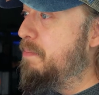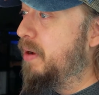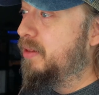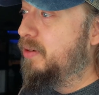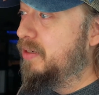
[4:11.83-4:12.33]
by
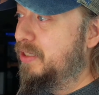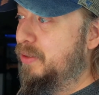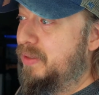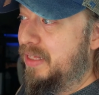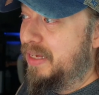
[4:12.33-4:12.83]
learning new
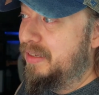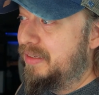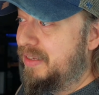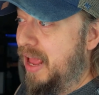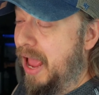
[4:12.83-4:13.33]

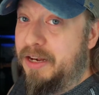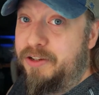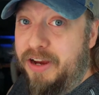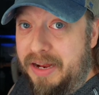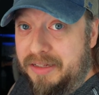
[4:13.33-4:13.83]
things and
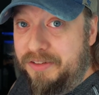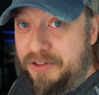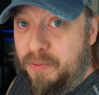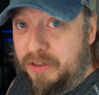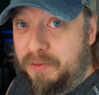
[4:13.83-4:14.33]

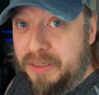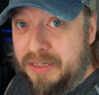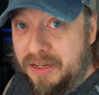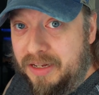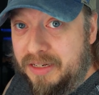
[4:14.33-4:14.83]
challenging what's been
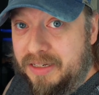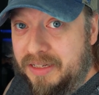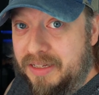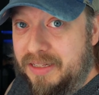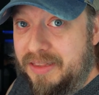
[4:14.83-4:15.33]
done,
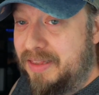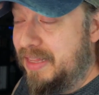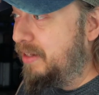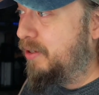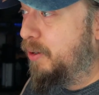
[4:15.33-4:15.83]

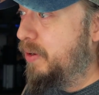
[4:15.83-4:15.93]
that's how